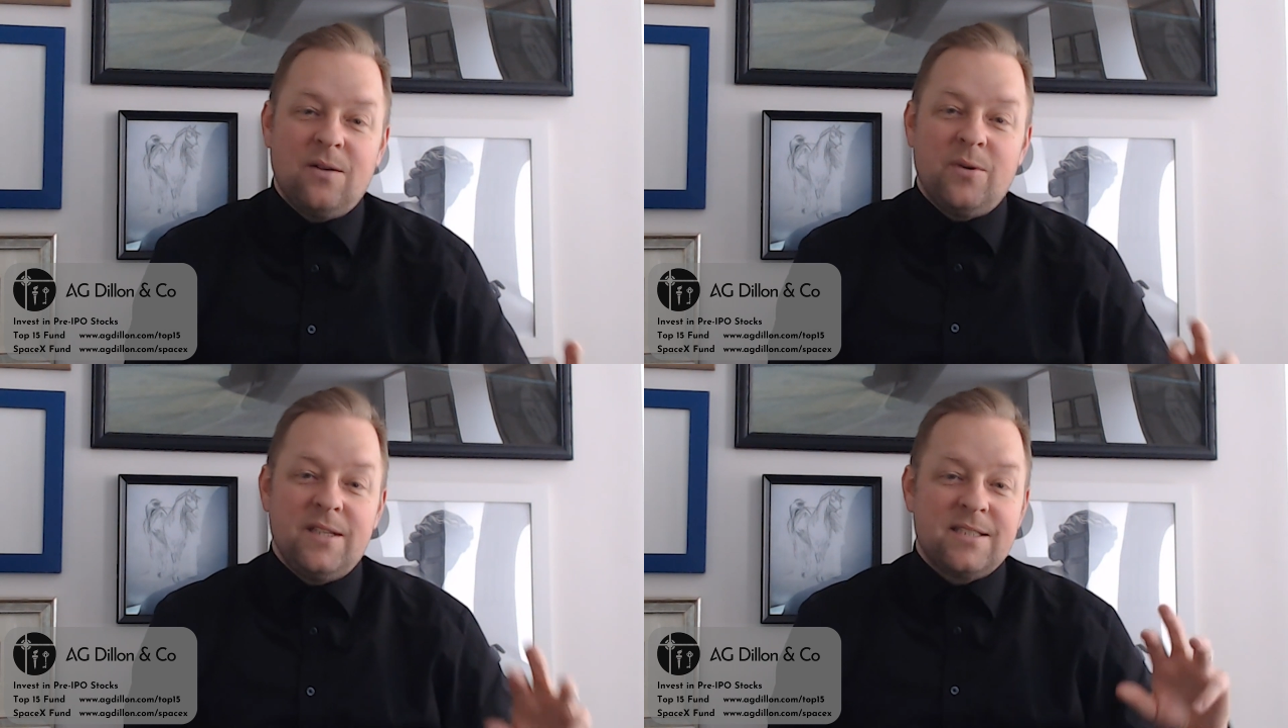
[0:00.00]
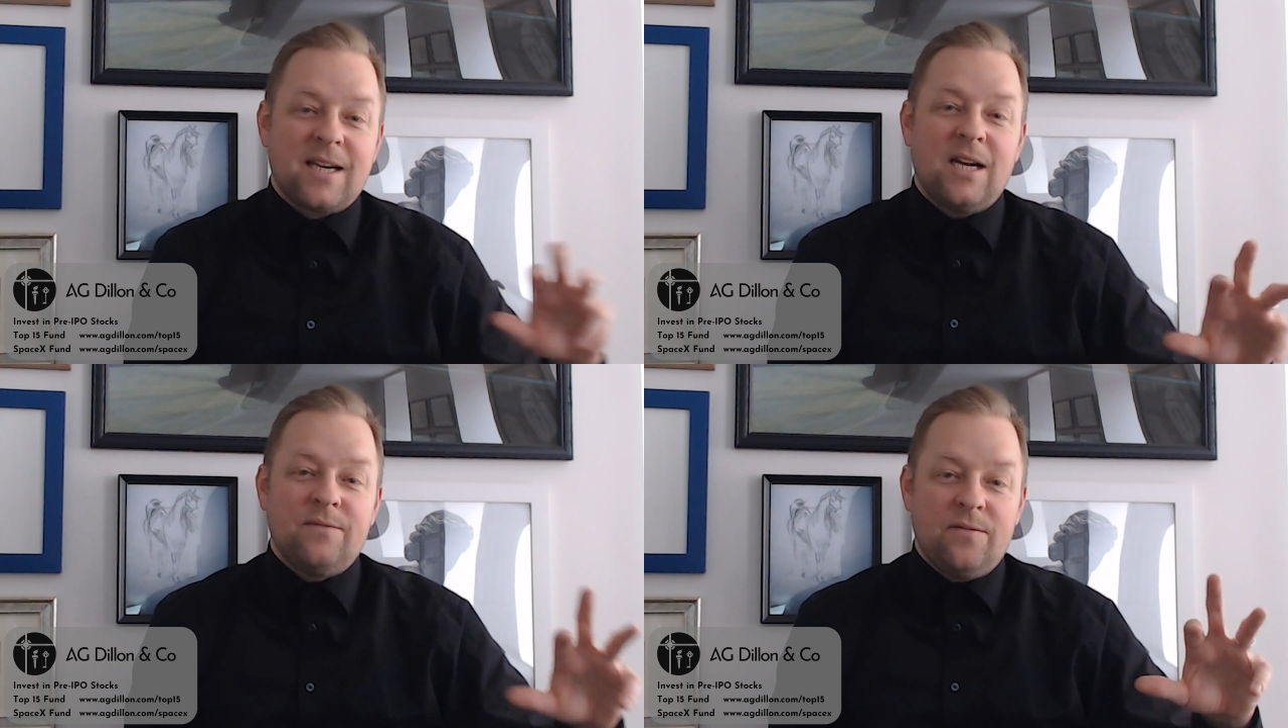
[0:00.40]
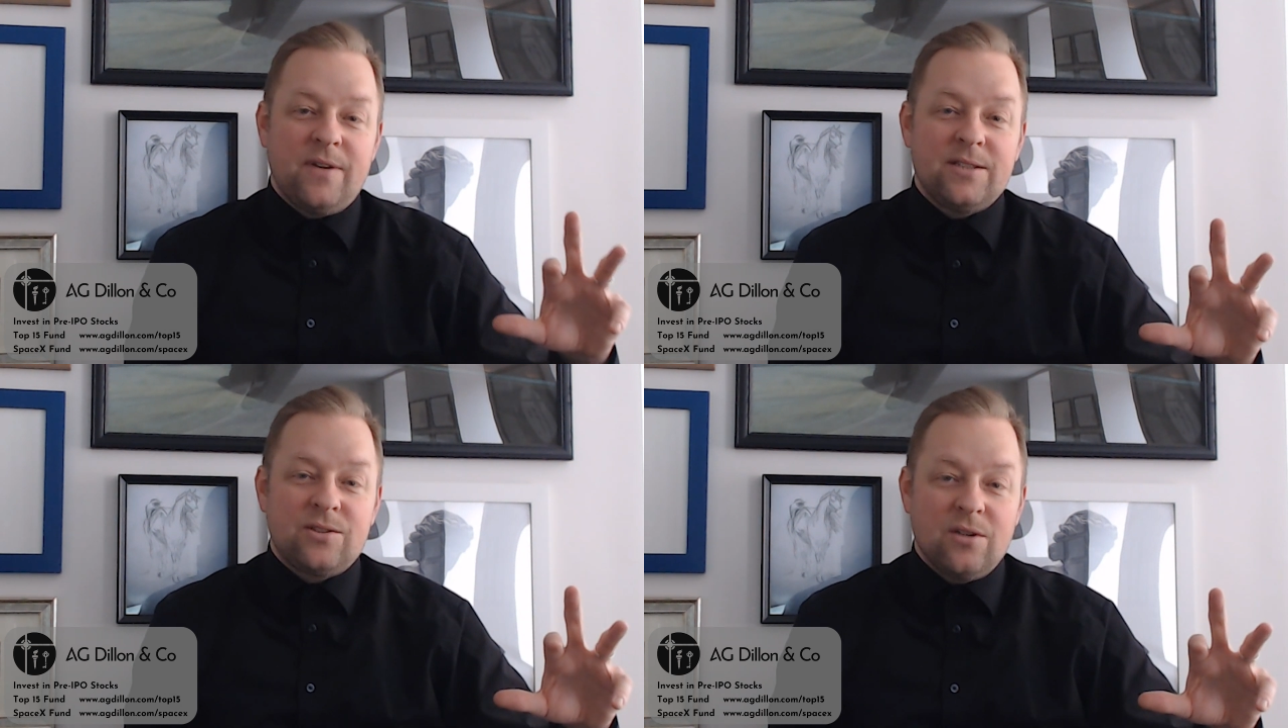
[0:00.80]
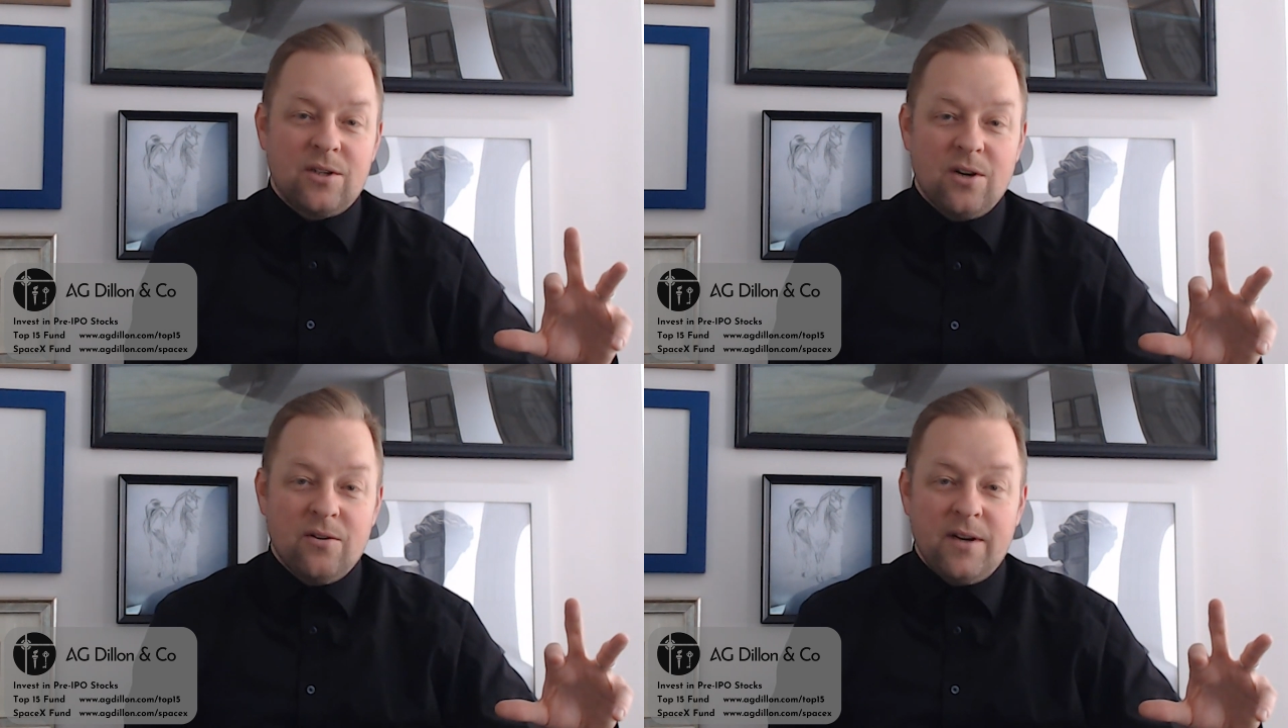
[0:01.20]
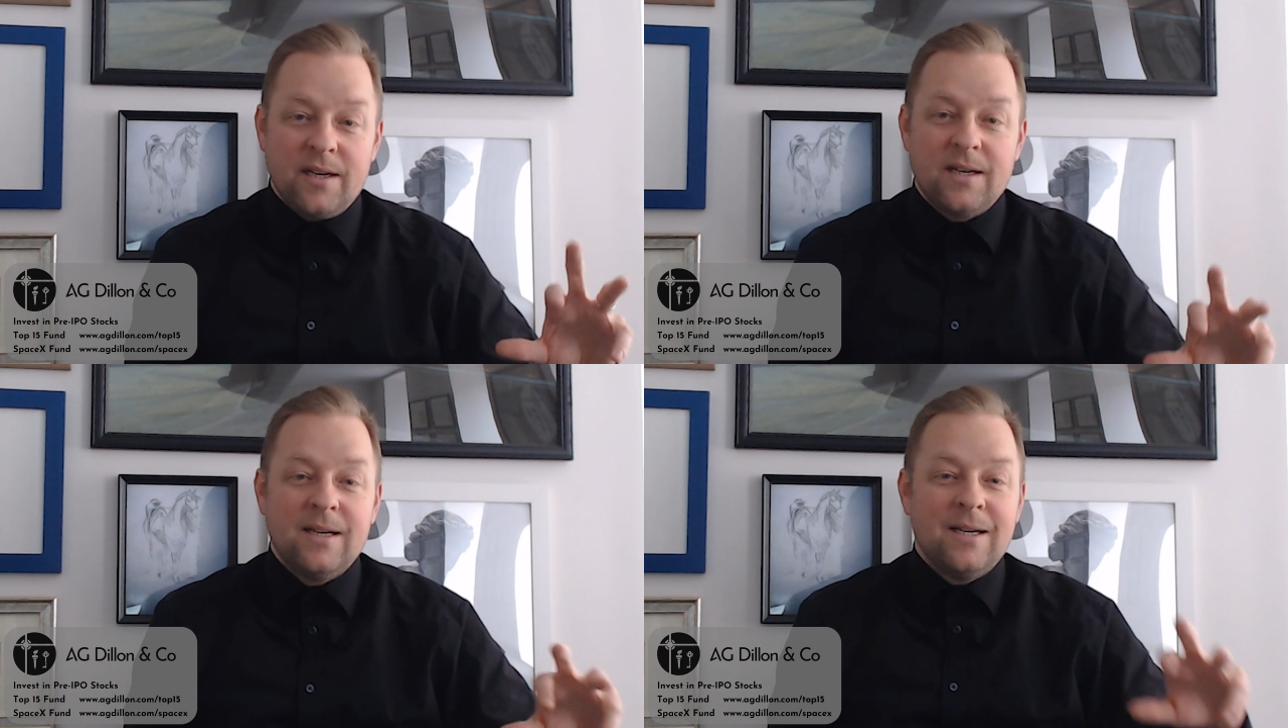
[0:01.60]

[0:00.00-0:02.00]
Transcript: when these kind of events are occurring.